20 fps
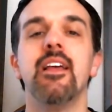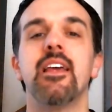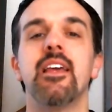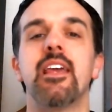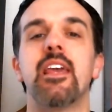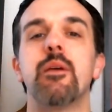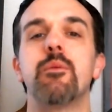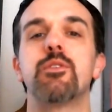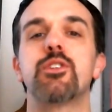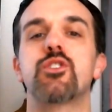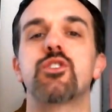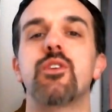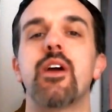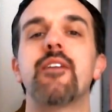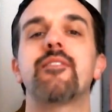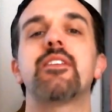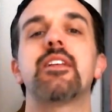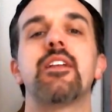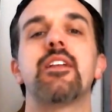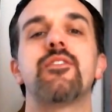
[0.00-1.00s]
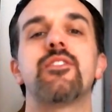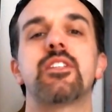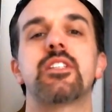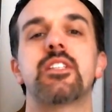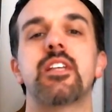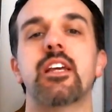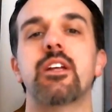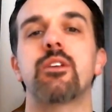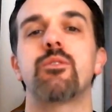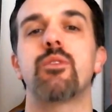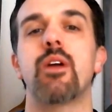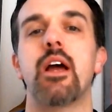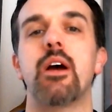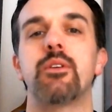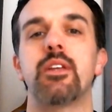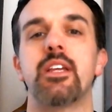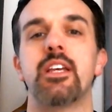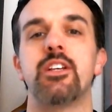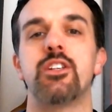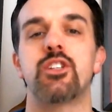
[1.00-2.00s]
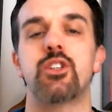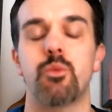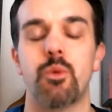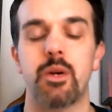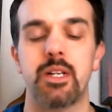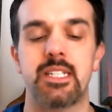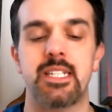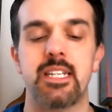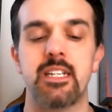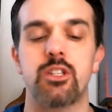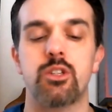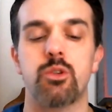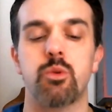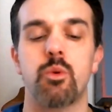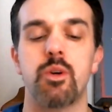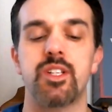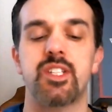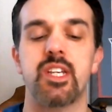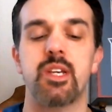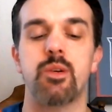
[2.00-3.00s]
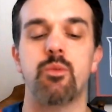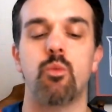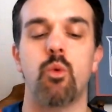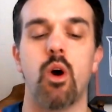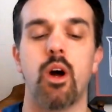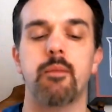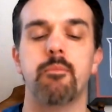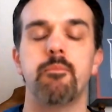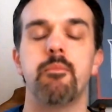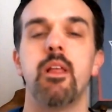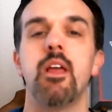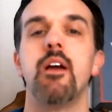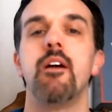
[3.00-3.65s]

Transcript: He was drafted in the second round in 2021,